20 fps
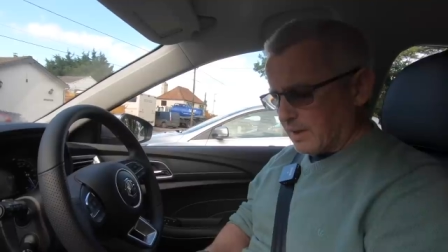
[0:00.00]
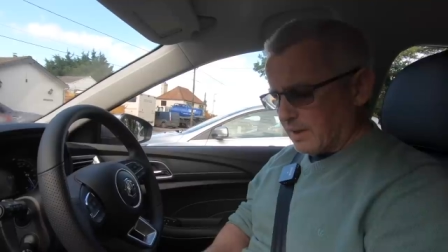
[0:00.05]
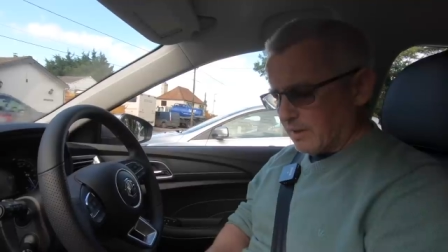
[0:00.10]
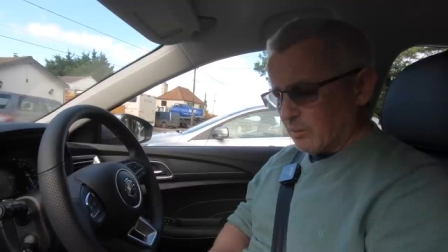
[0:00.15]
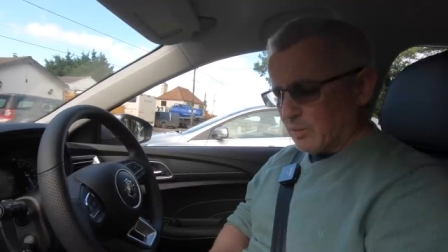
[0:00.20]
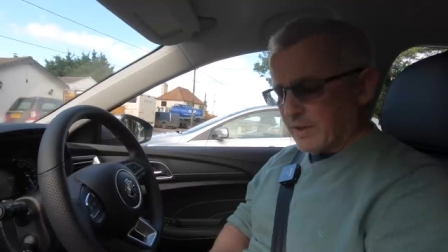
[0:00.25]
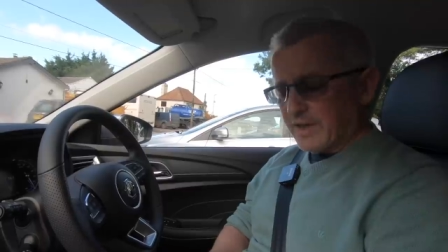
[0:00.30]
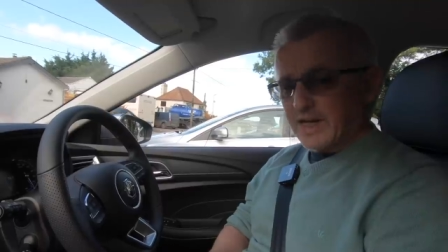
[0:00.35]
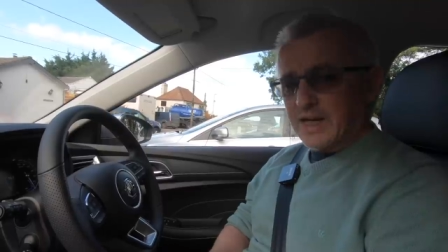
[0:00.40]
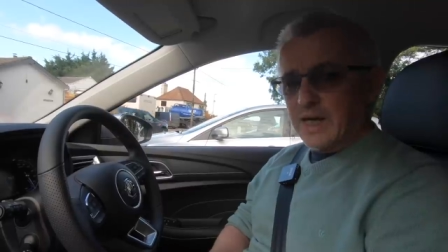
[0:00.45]
Uh,
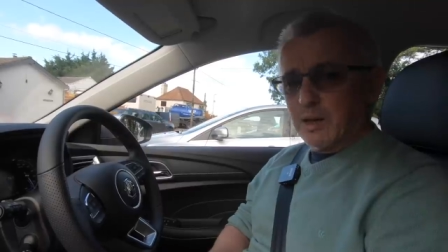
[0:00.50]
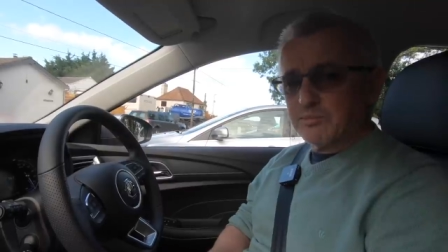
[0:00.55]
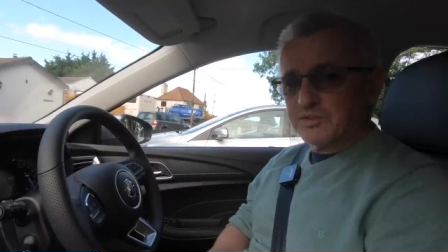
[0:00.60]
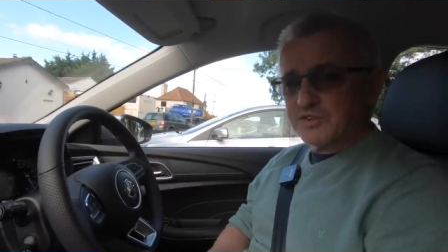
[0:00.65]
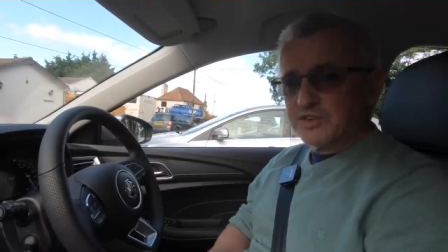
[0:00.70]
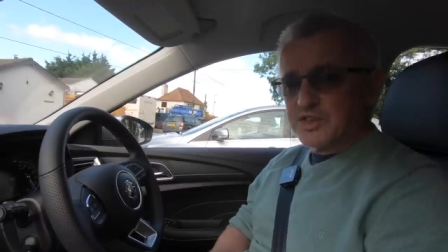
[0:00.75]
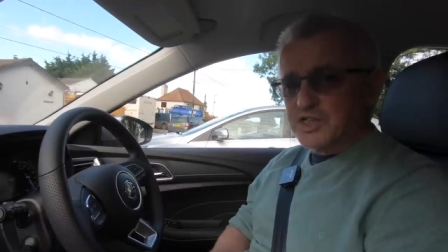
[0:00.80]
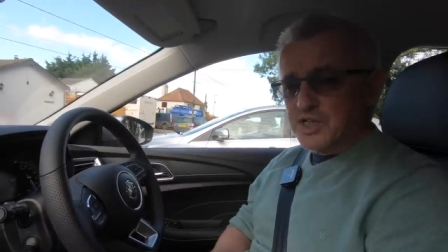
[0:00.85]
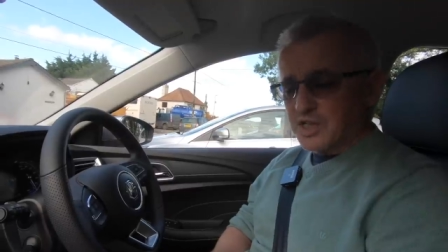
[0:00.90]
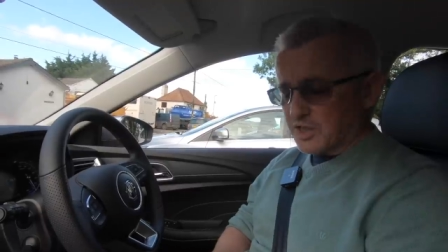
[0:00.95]
when it comes
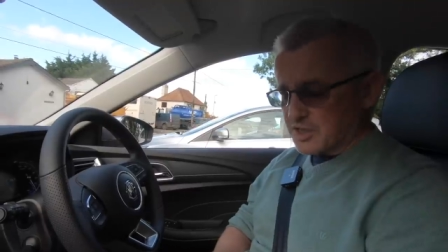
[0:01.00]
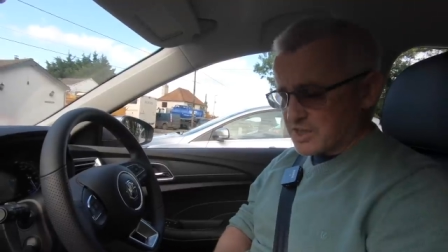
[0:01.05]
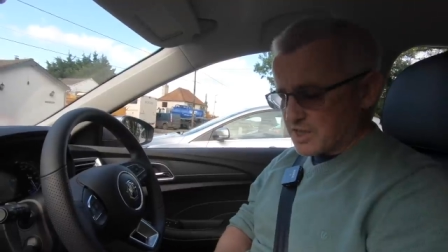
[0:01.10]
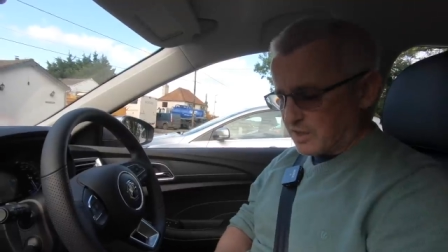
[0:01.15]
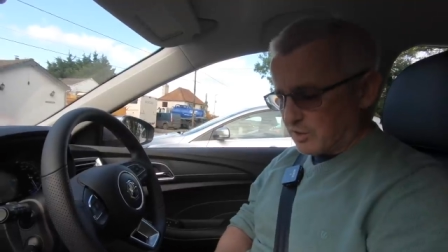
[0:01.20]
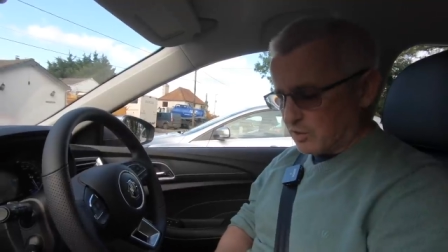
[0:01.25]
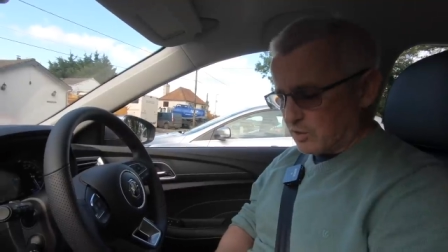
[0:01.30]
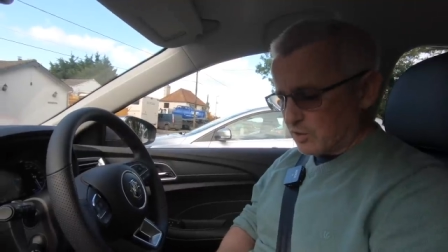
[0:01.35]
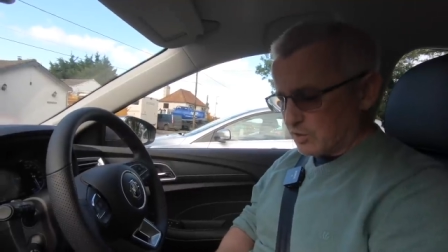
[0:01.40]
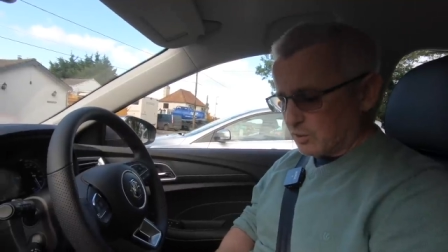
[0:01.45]
to charging,
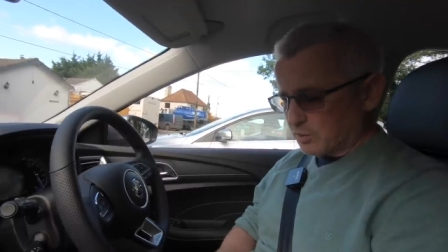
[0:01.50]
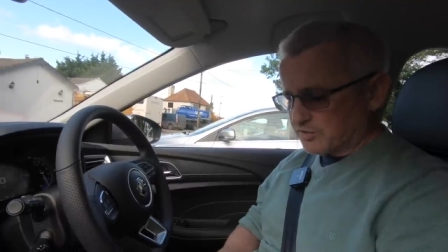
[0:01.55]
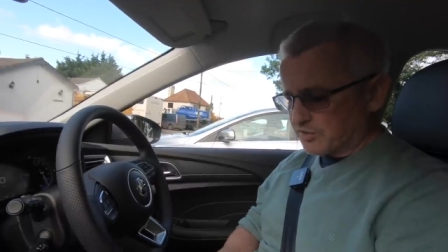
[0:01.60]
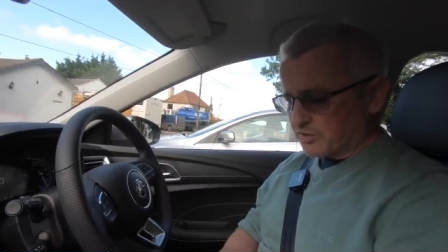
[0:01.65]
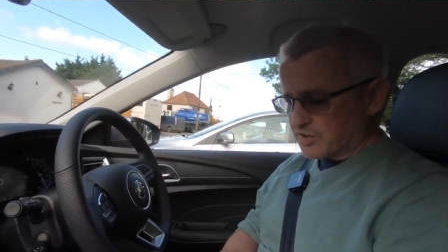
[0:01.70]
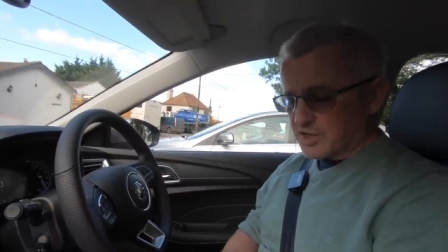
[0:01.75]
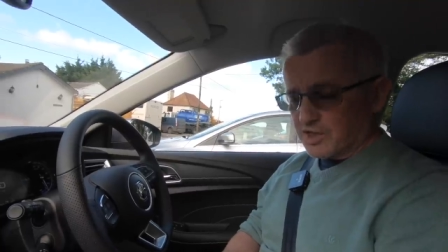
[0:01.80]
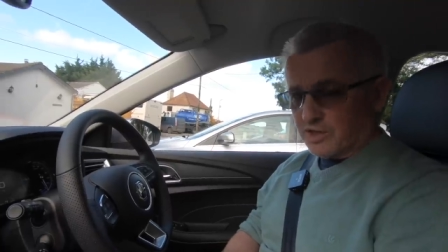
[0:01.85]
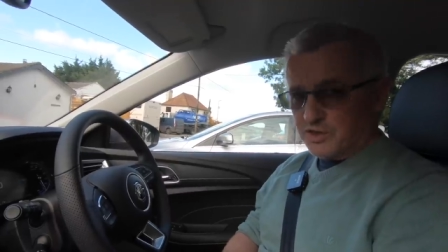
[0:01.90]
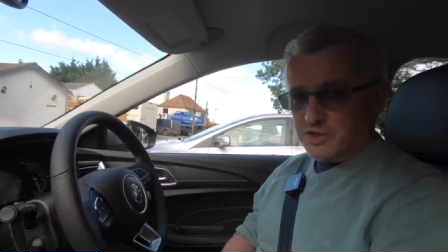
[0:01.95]
you could also
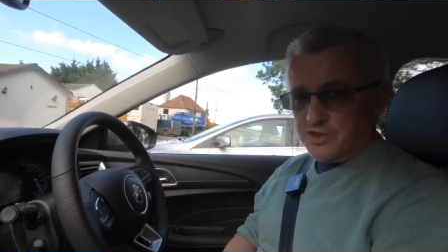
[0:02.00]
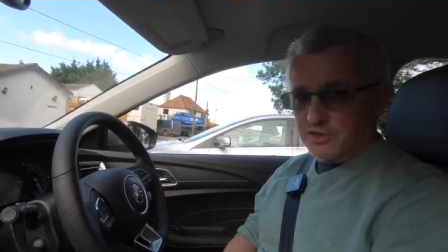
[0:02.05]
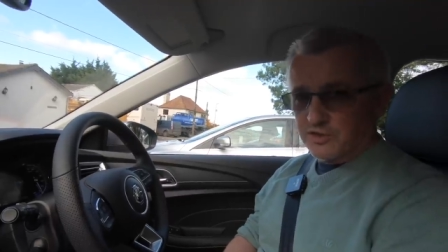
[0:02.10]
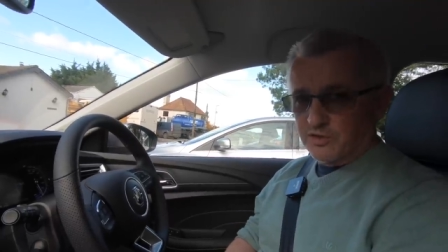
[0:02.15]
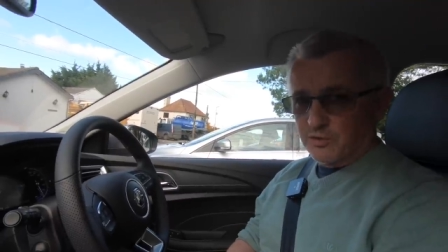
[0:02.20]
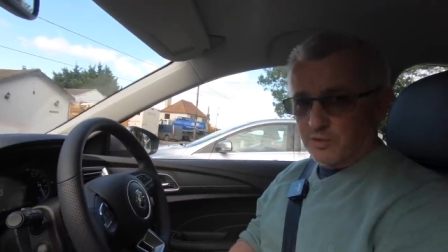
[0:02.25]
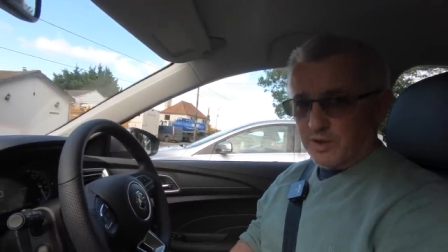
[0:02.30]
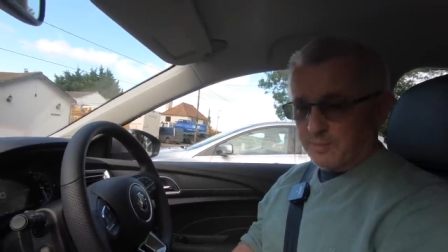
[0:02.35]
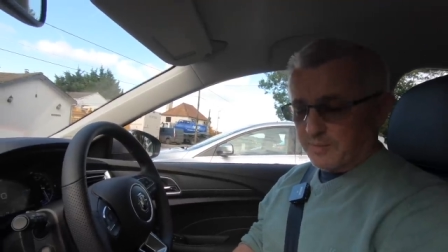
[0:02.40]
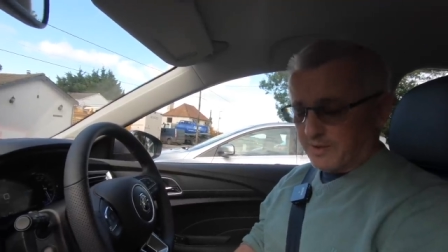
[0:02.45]
charge on a
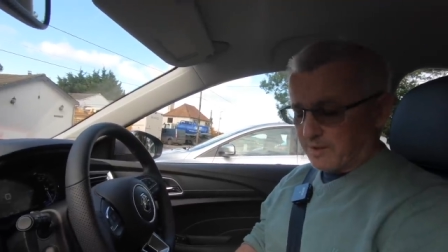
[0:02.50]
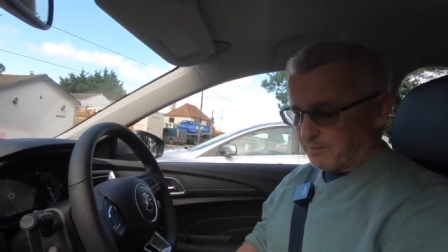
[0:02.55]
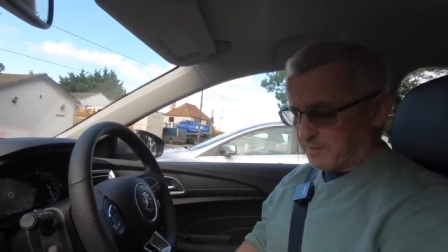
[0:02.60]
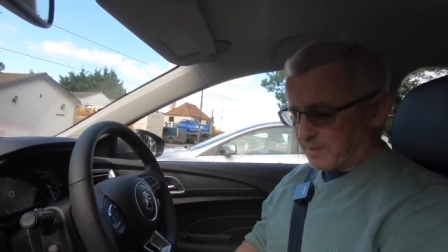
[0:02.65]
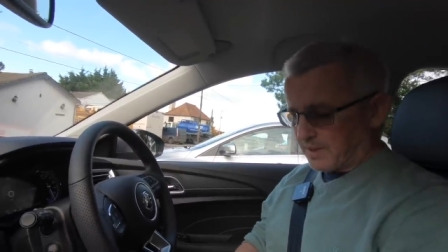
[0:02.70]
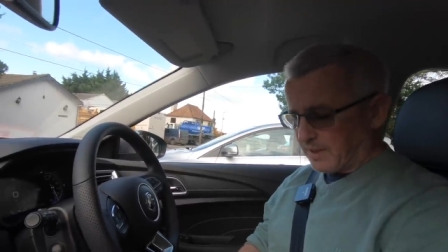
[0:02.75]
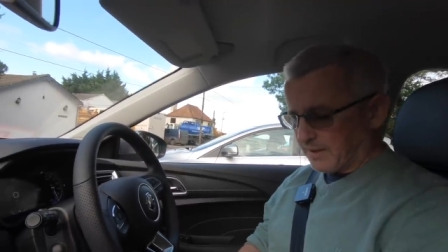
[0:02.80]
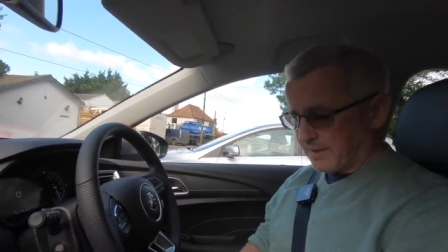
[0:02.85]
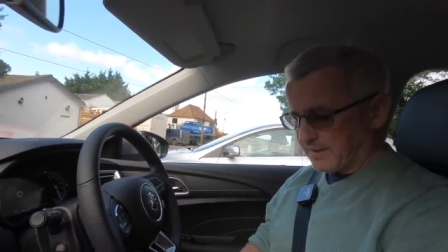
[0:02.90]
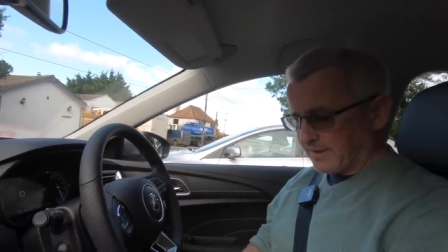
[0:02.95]
three-pin
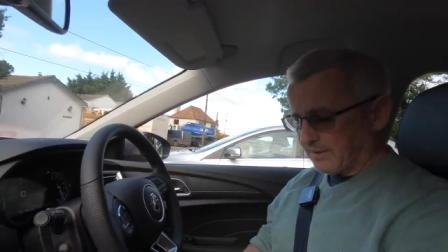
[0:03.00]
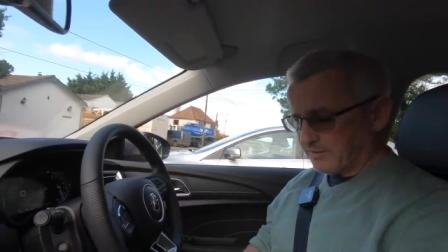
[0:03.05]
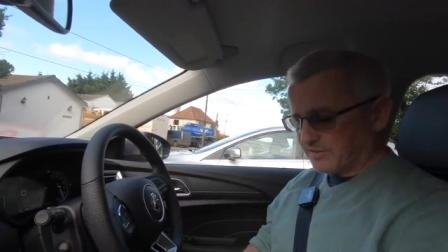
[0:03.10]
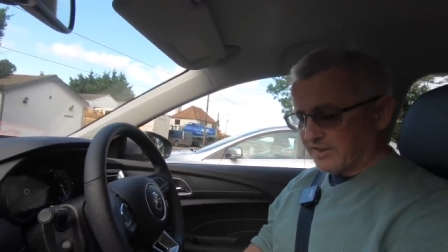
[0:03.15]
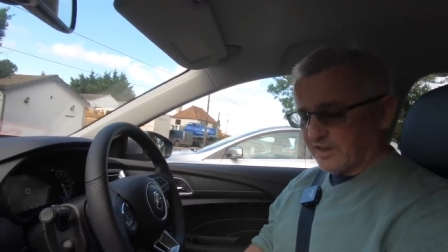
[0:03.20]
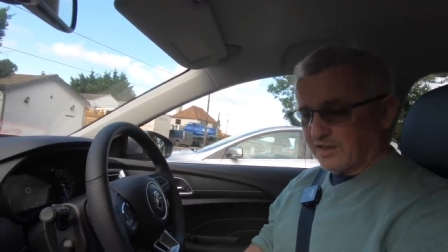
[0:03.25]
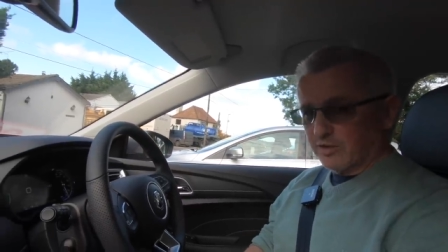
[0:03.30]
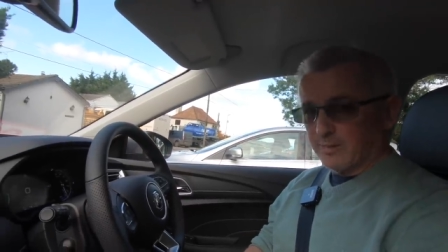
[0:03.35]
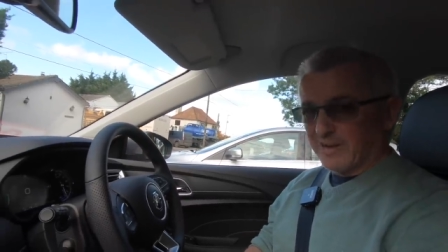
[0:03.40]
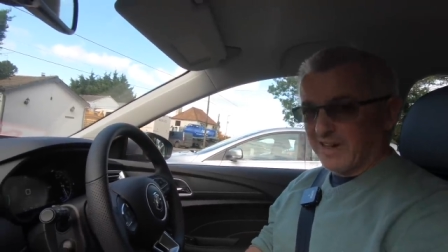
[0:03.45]
plug, and that will
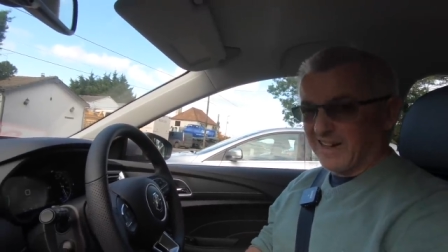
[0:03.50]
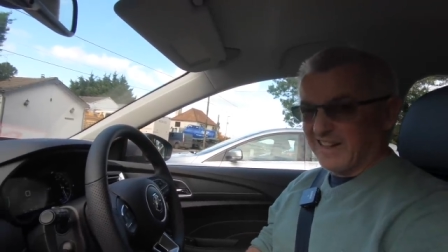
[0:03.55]
take you about